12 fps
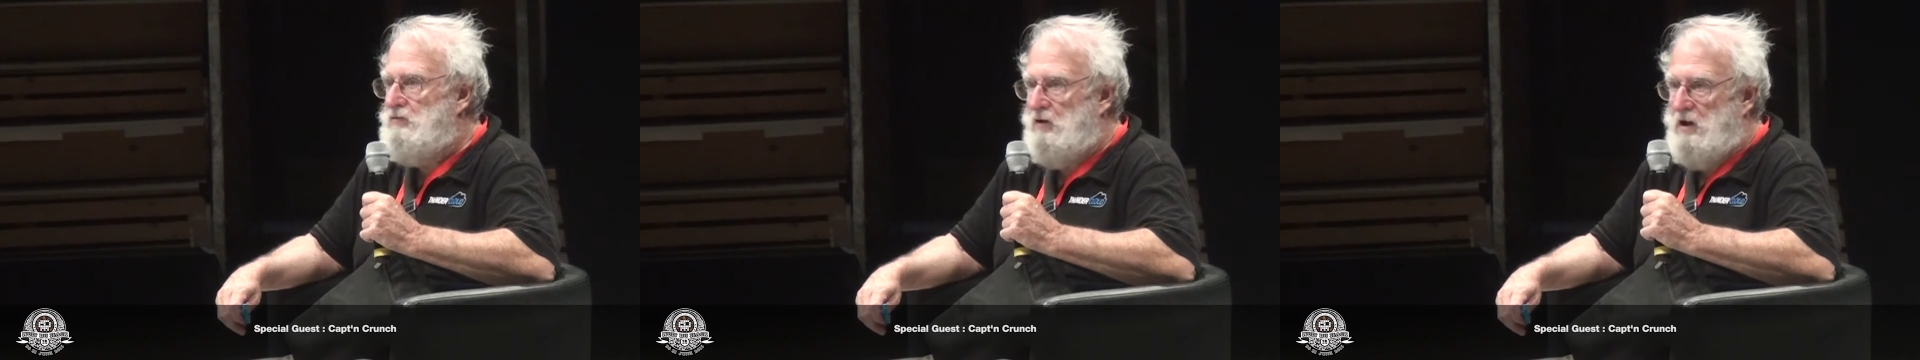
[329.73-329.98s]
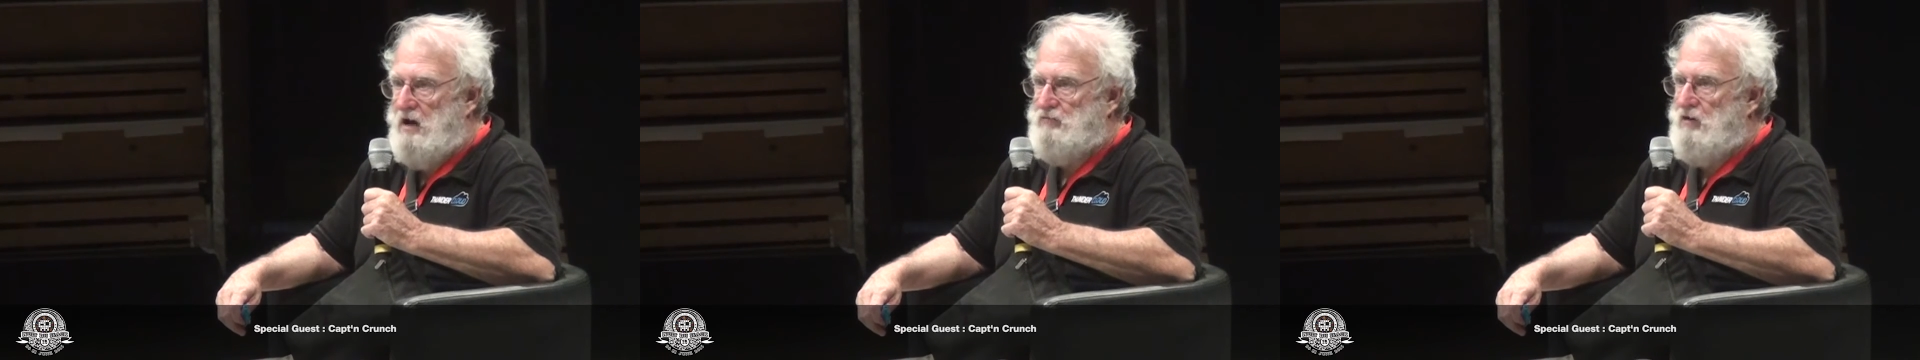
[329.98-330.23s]
to
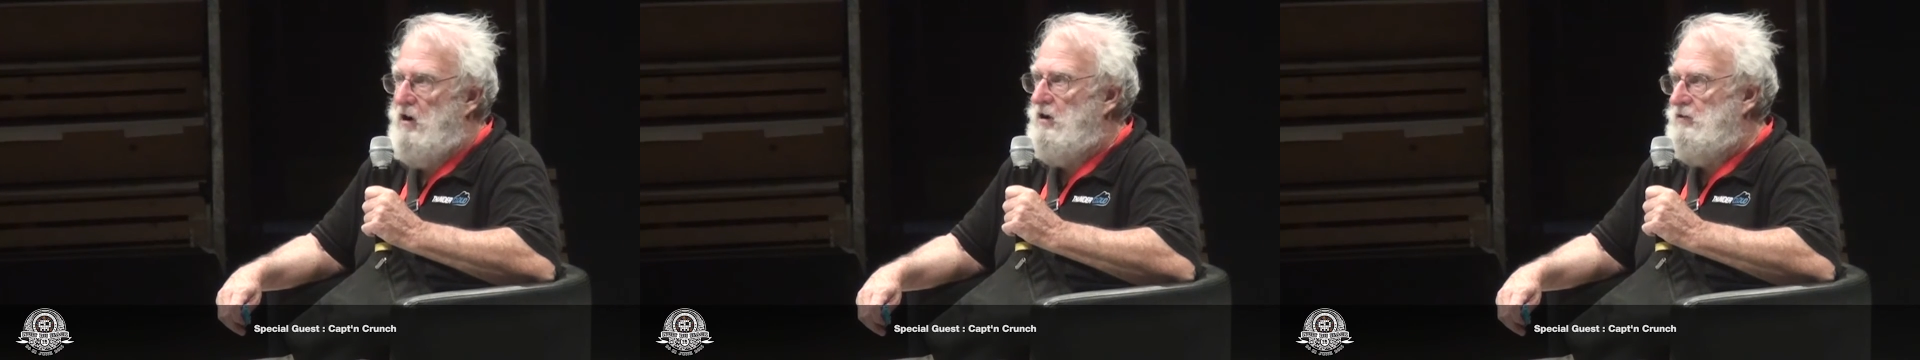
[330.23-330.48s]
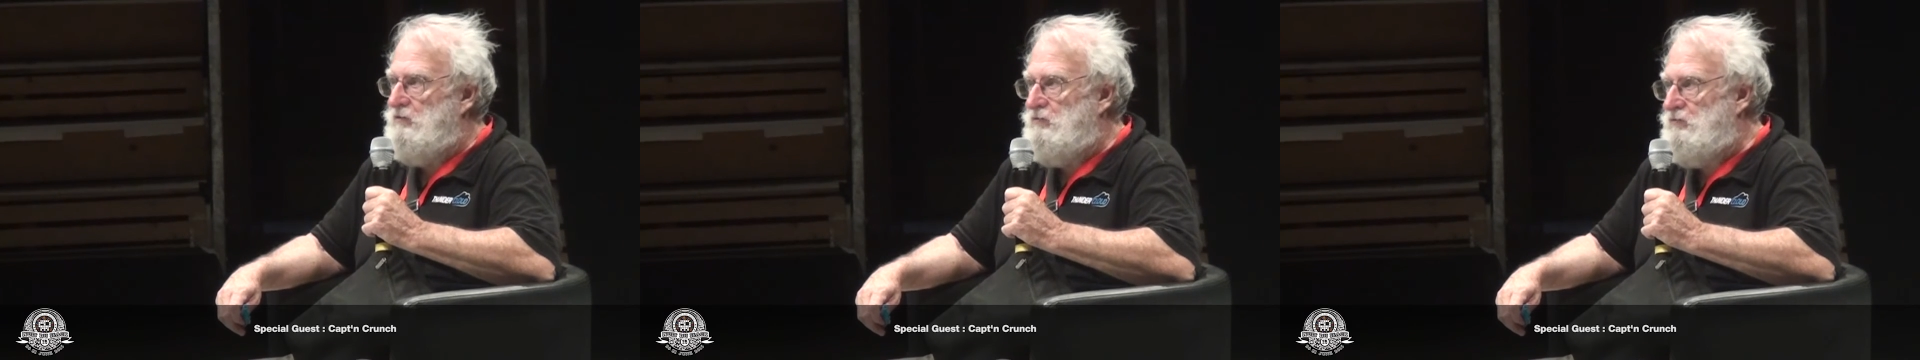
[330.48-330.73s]
catch
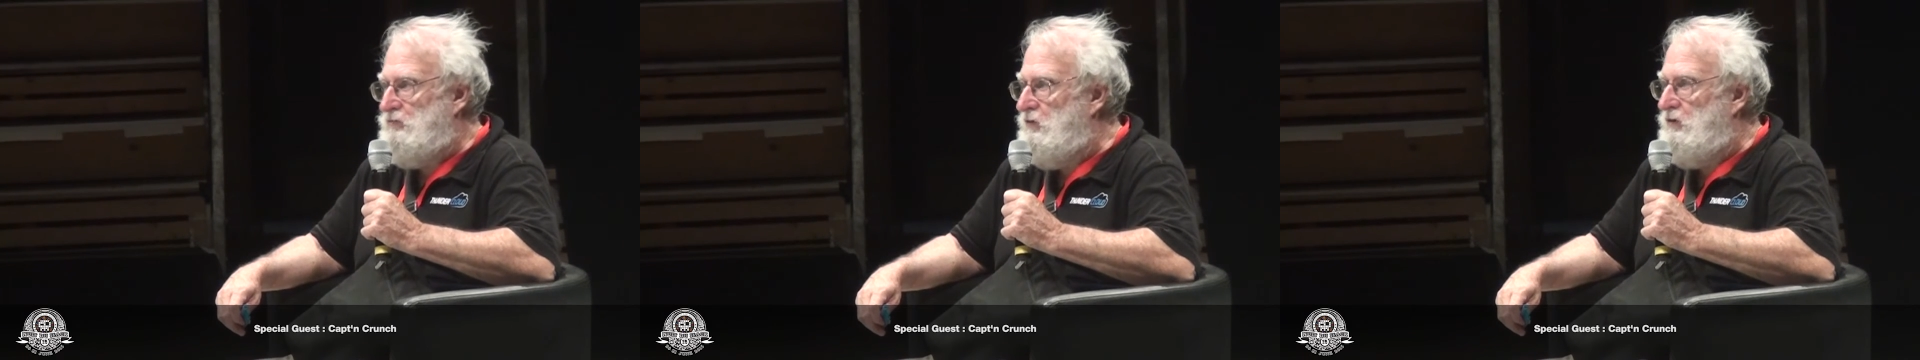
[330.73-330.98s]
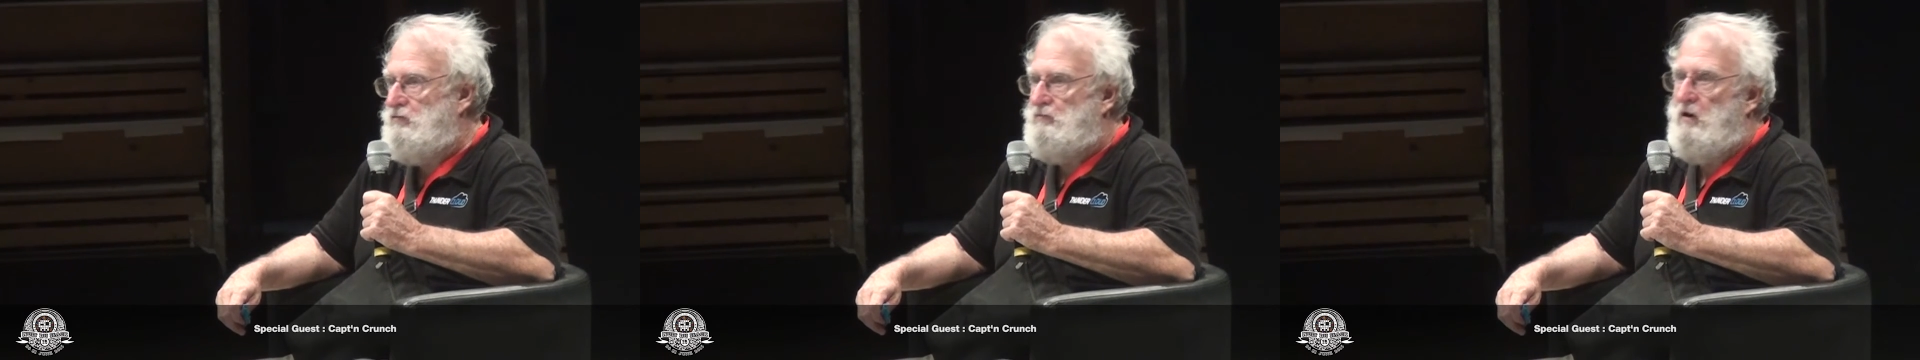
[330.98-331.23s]
on
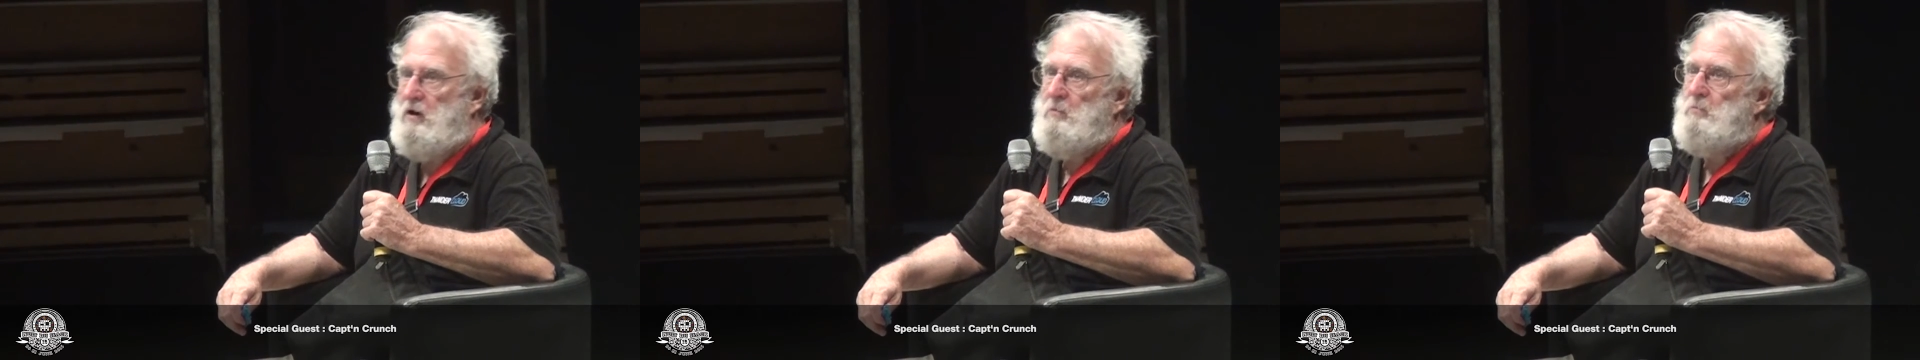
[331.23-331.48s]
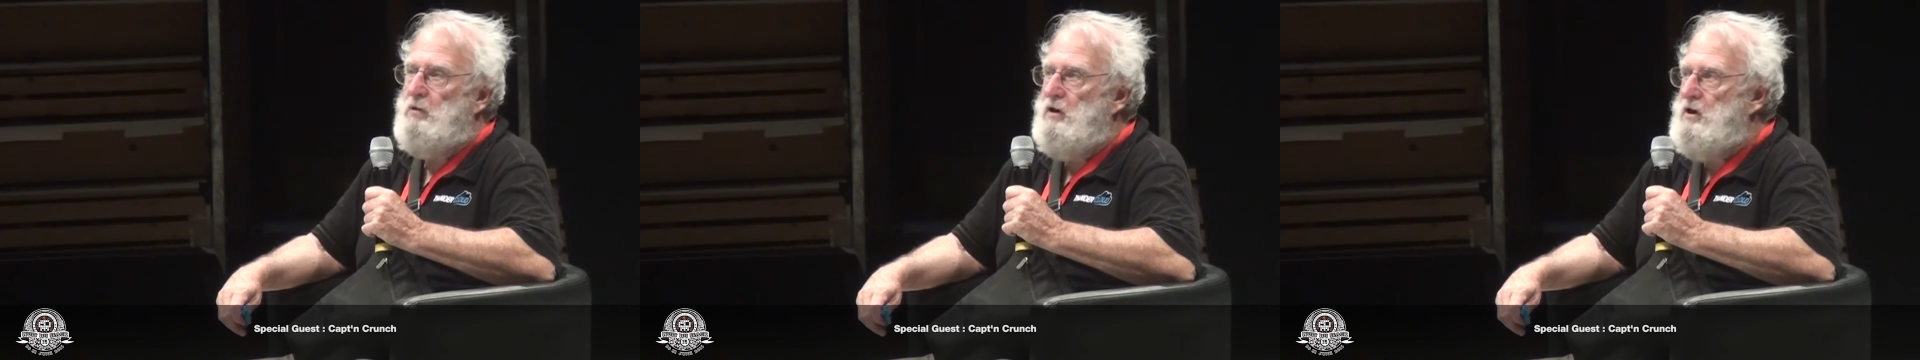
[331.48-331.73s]
to the
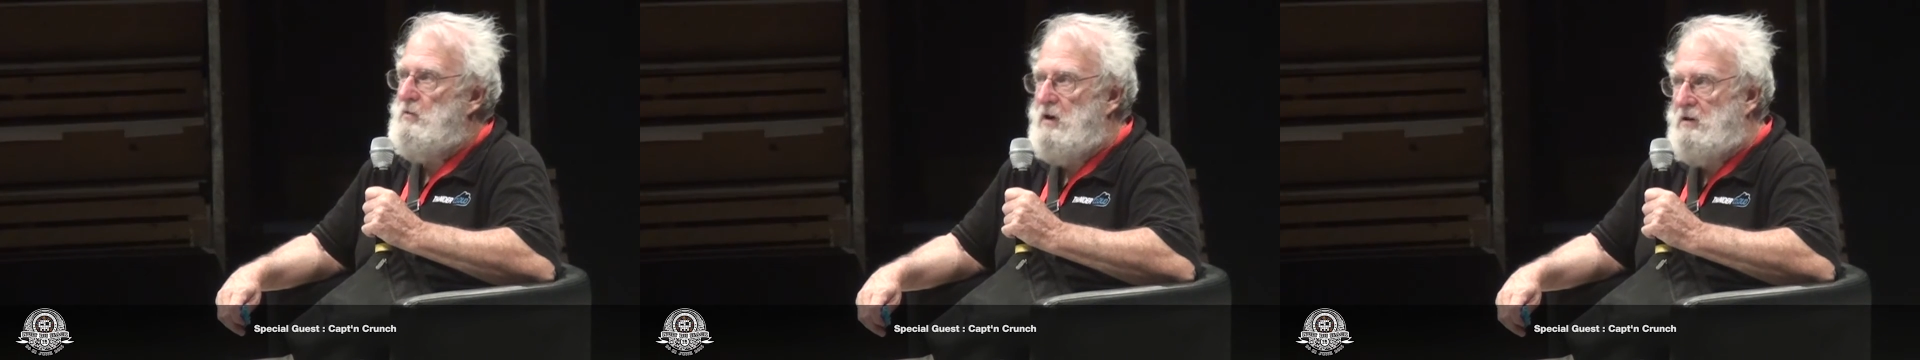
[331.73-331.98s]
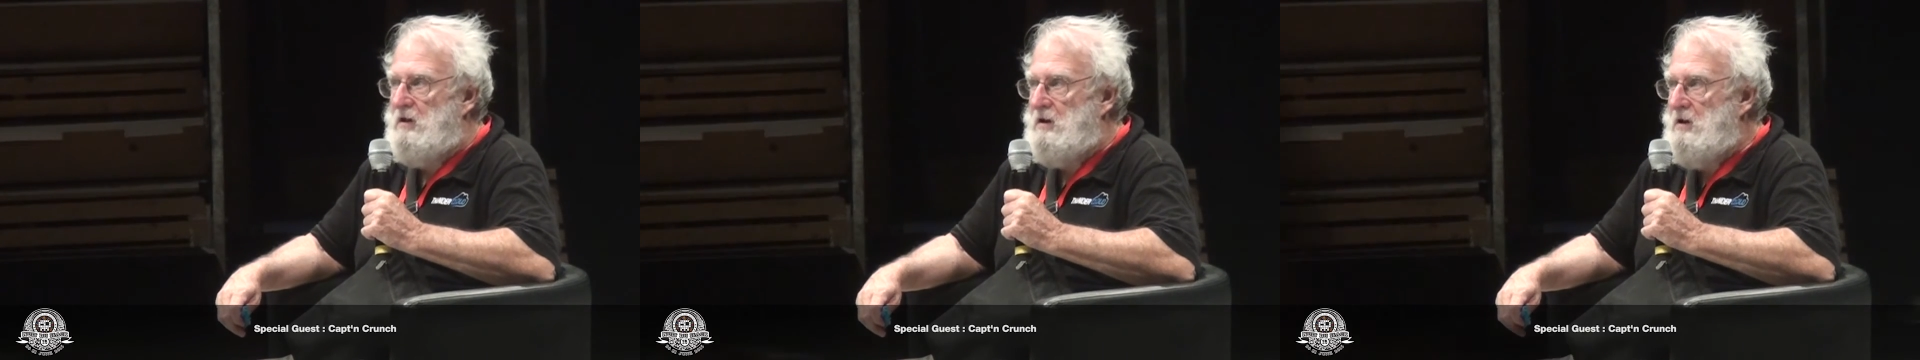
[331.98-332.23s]
trick pretty
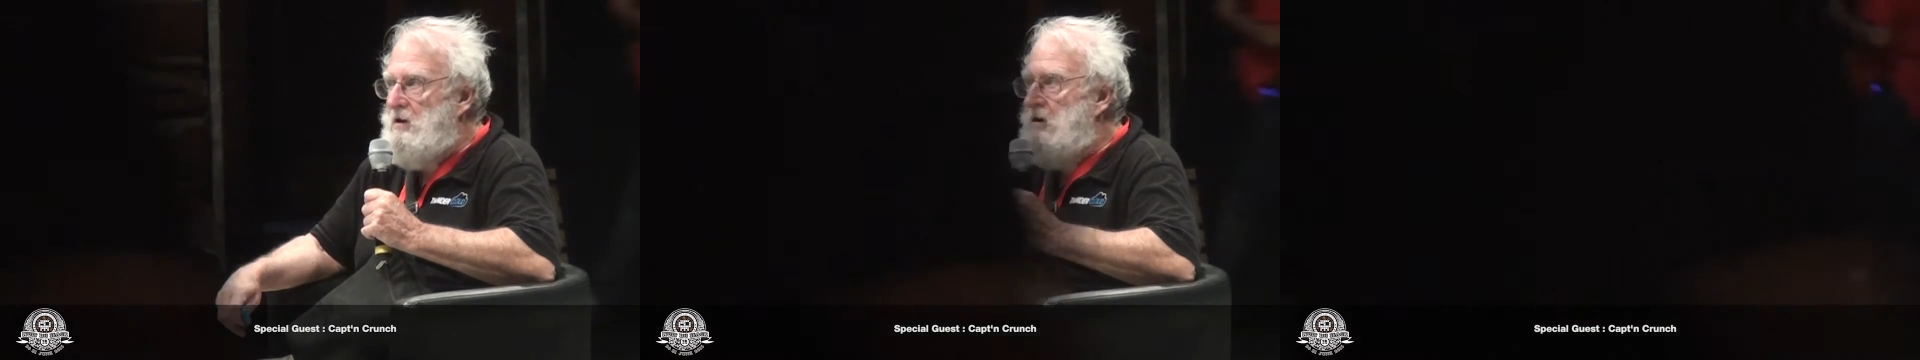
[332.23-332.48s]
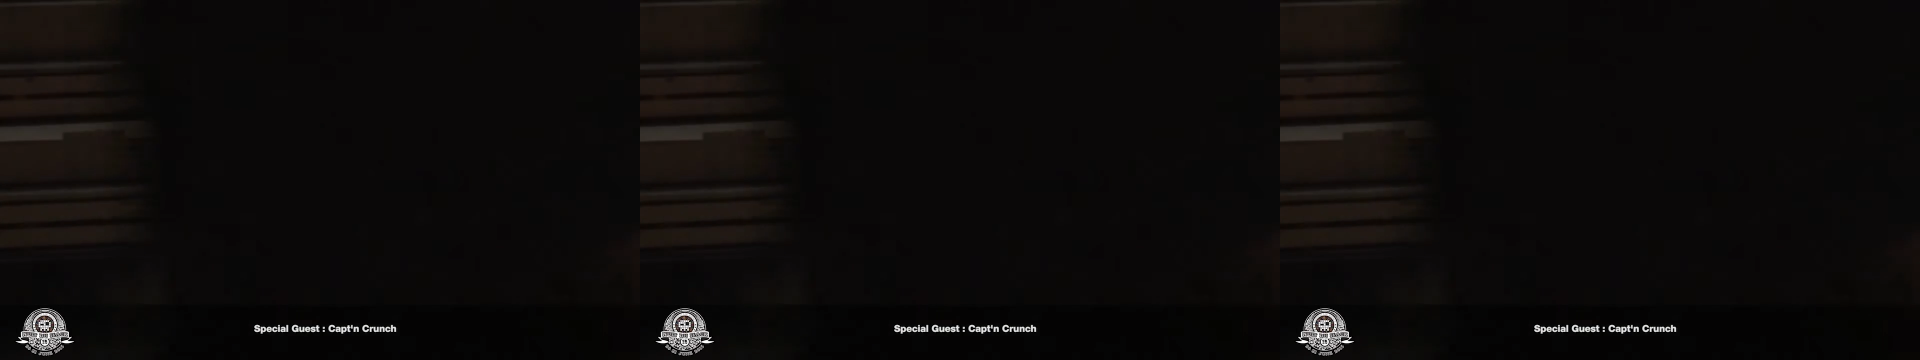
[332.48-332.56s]
quickly.